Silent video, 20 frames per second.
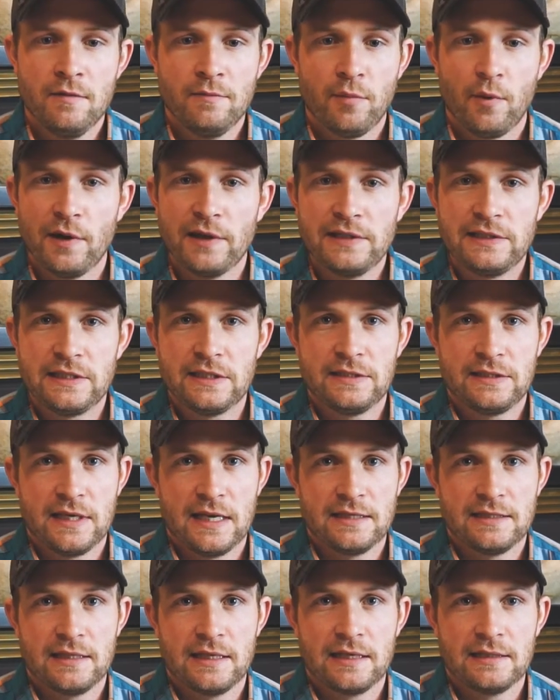points, just
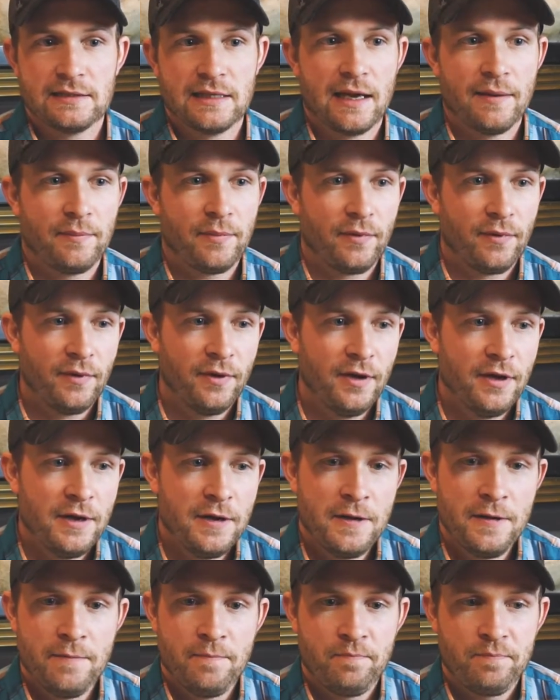as an example,
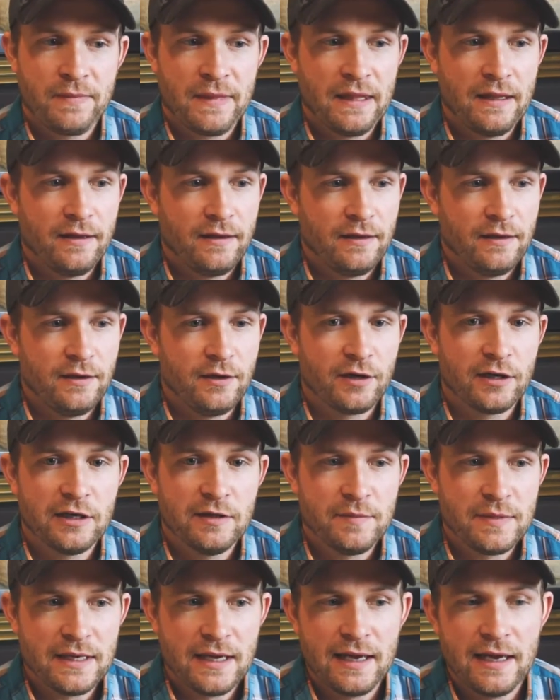you're going to
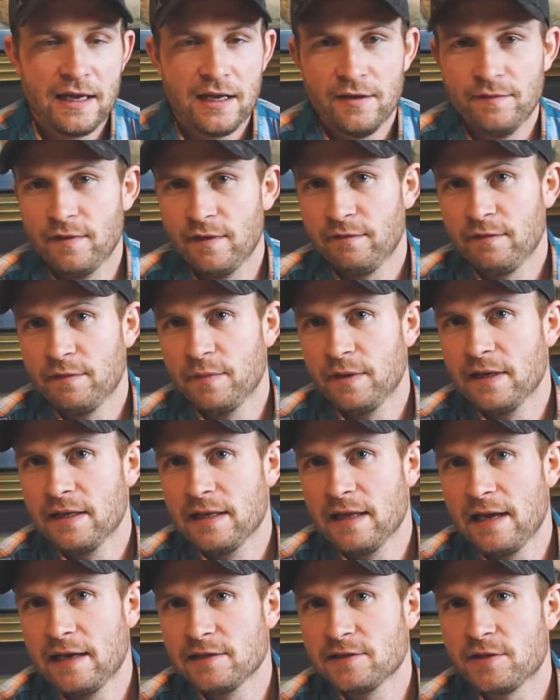be ahead of everybody
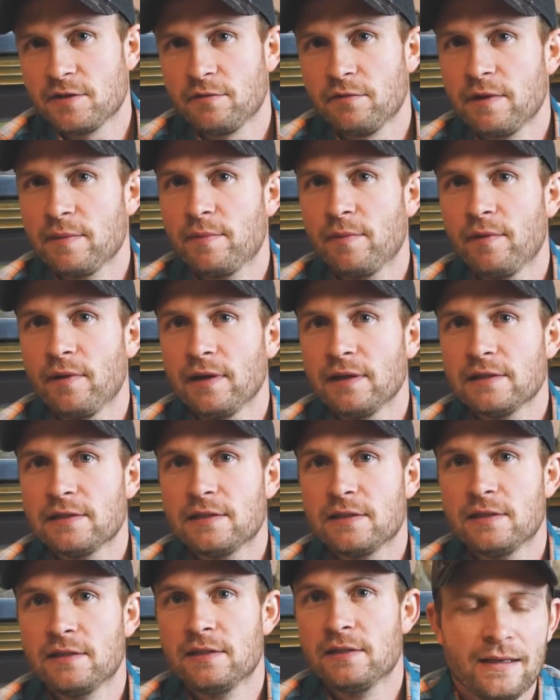that has 3
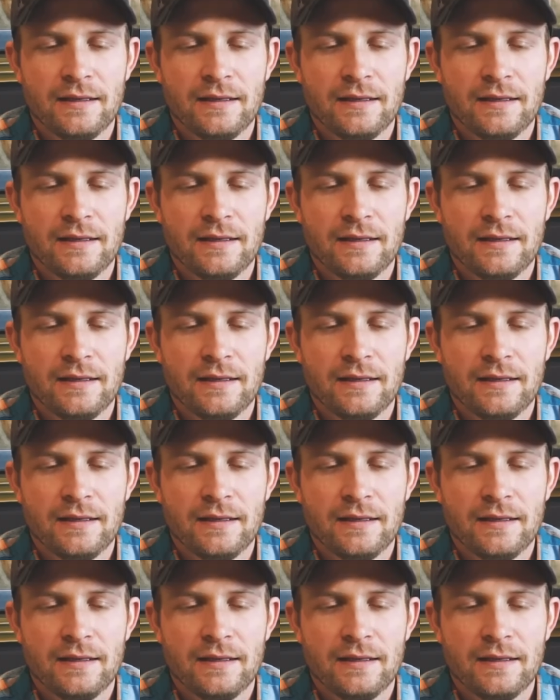points.